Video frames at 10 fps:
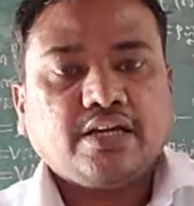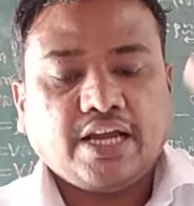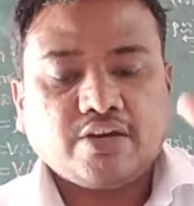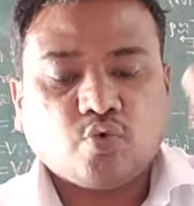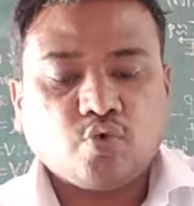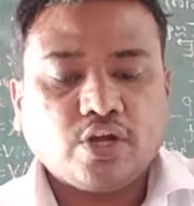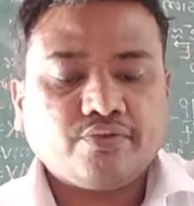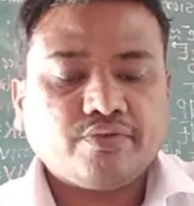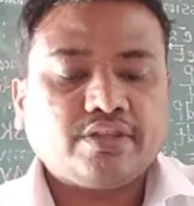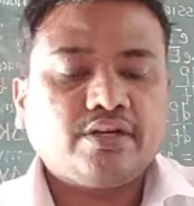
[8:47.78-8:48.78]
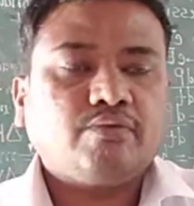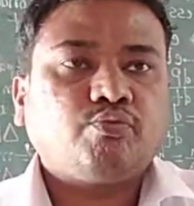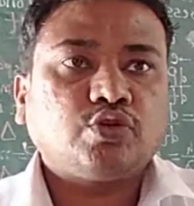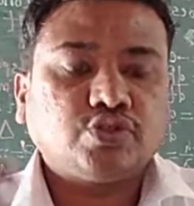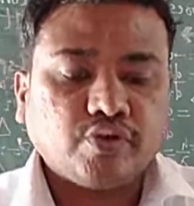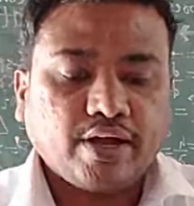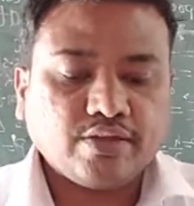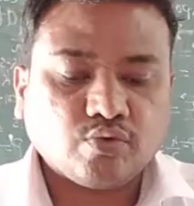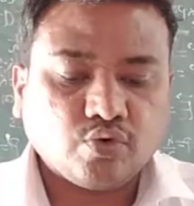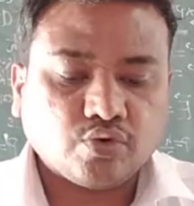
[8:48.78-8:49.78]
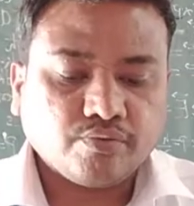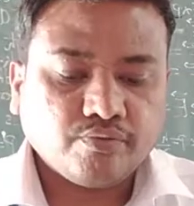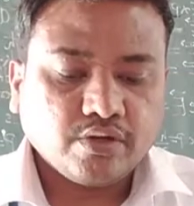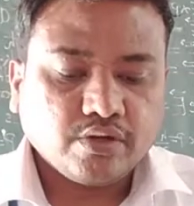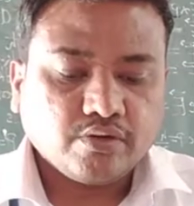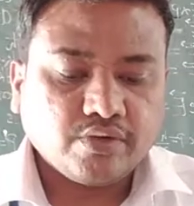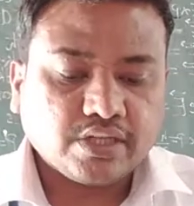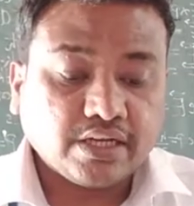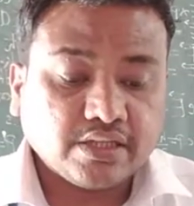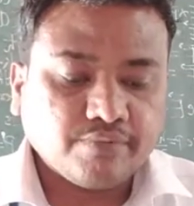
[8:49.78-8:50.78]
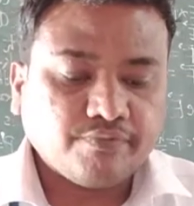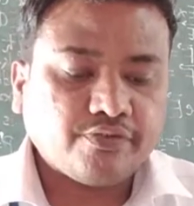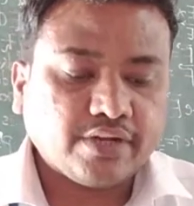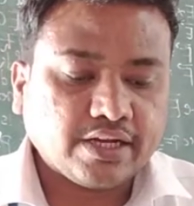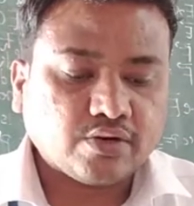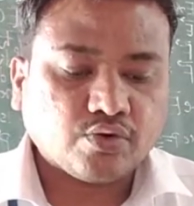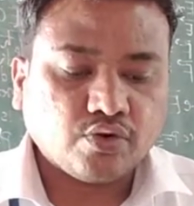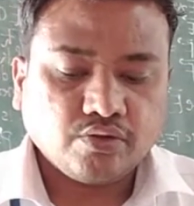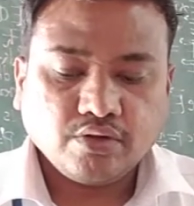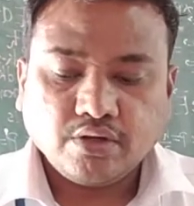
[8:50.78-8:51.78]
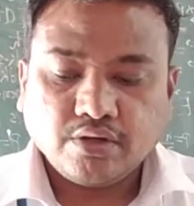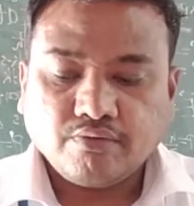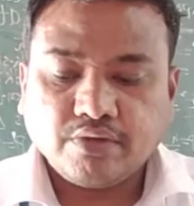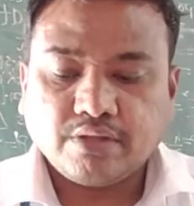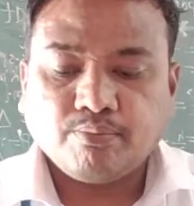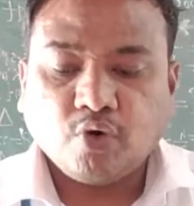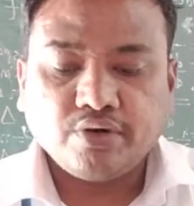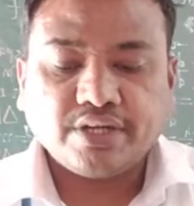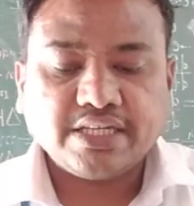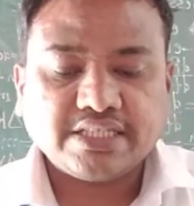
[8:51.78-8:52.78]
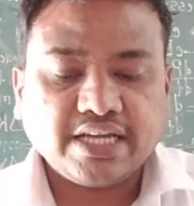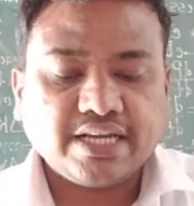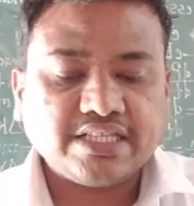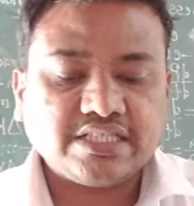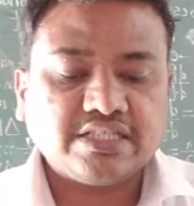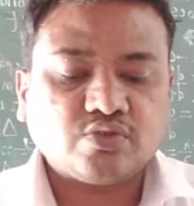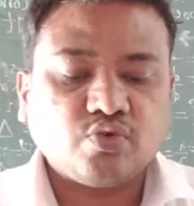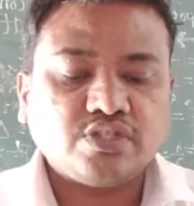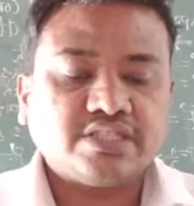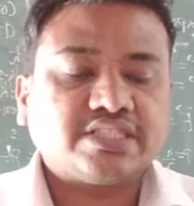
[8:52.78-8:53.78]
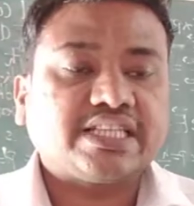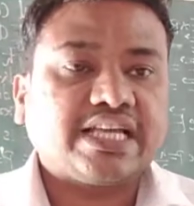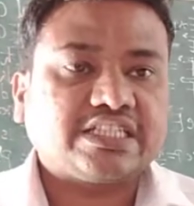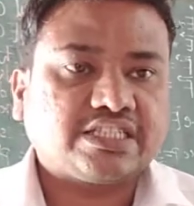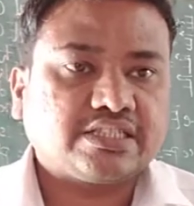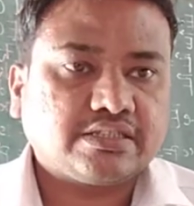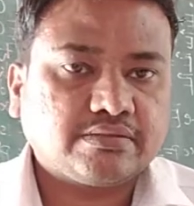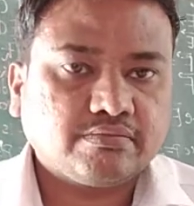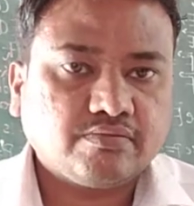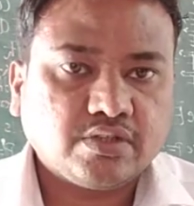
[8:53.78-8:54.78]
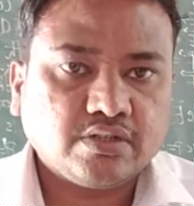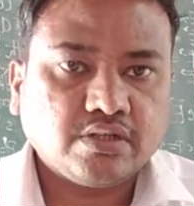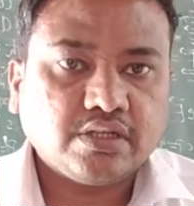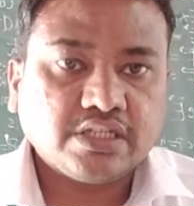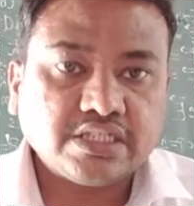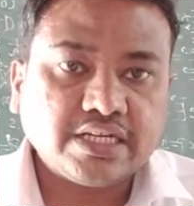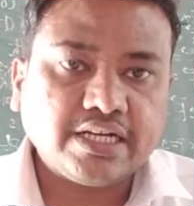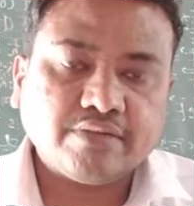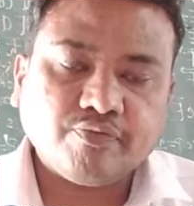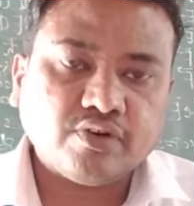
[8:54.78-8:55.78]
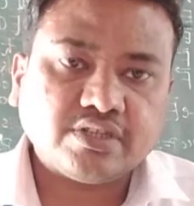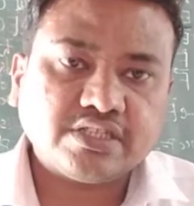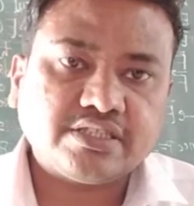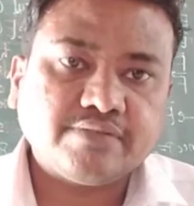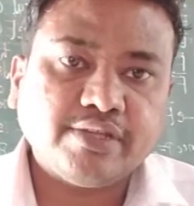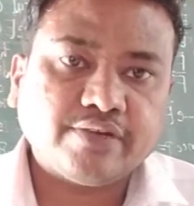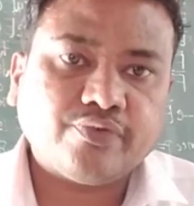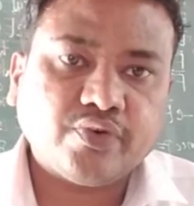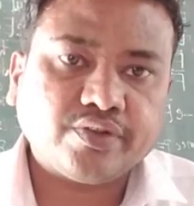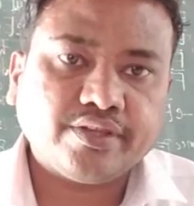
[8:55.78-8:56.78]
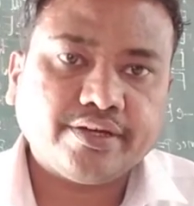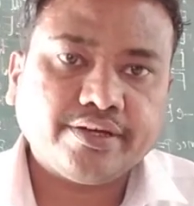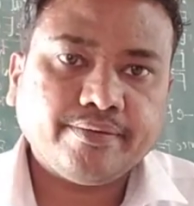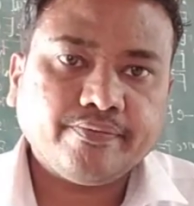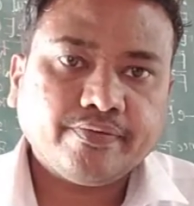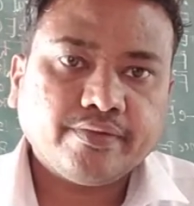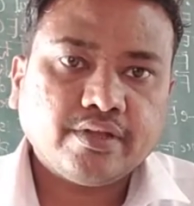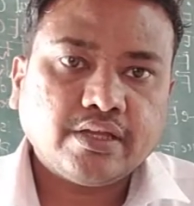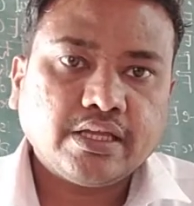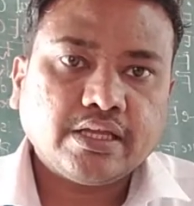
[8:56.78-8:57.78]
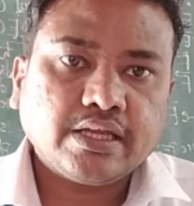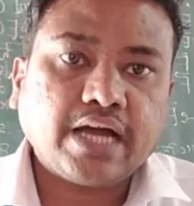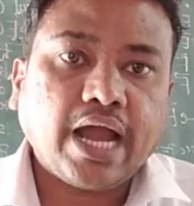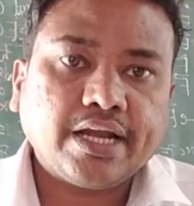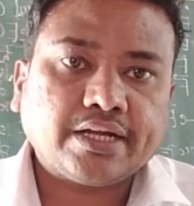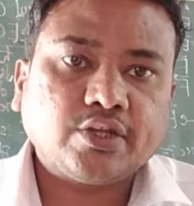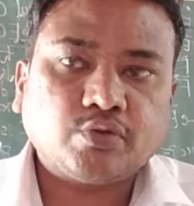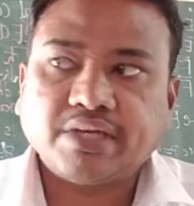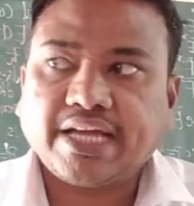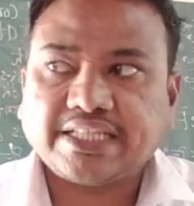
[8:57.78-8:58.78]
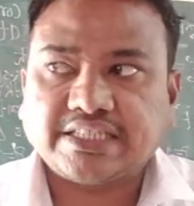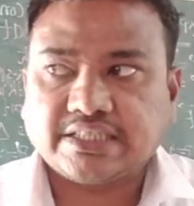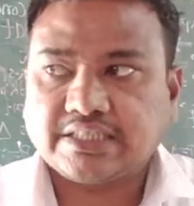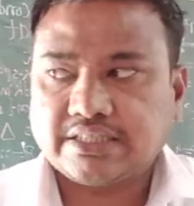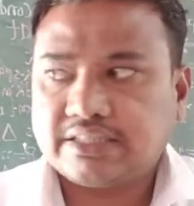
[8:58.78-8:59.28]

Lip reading: and collide with the positive ion core with other free electron with the bond rays, and hence this collision is elastic. Is related for the similar for the kinetic theory of the gases.